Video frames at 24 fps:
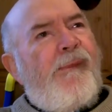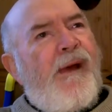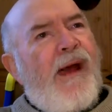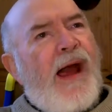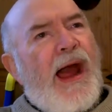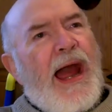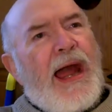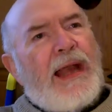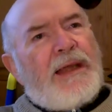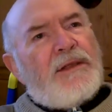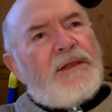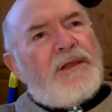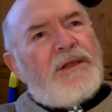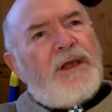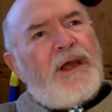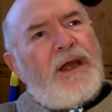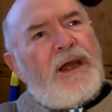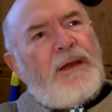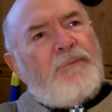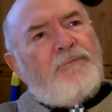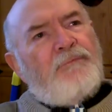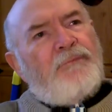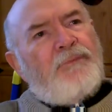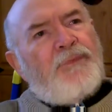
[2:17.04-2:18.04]

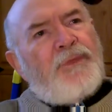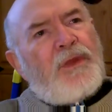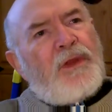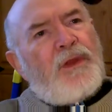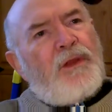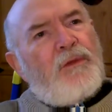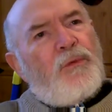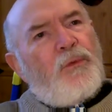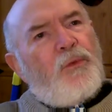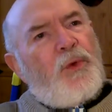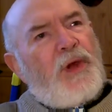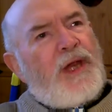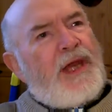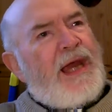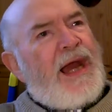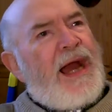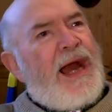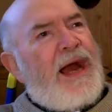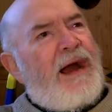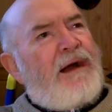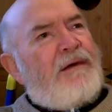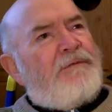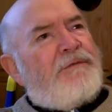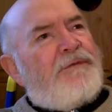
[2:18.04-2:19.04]
And we
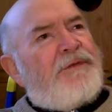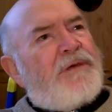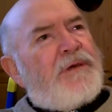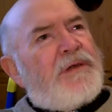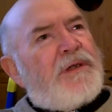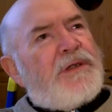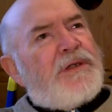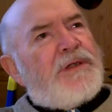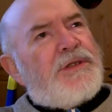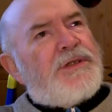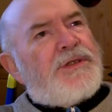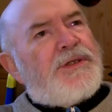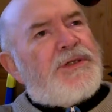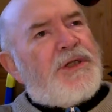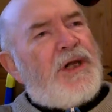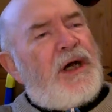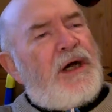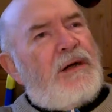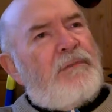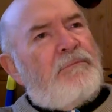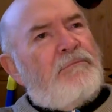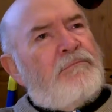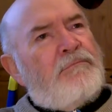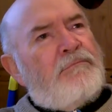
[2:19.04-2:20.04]
have
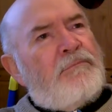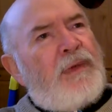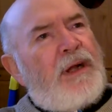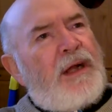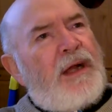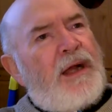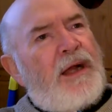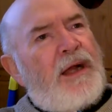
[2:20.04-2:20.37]
some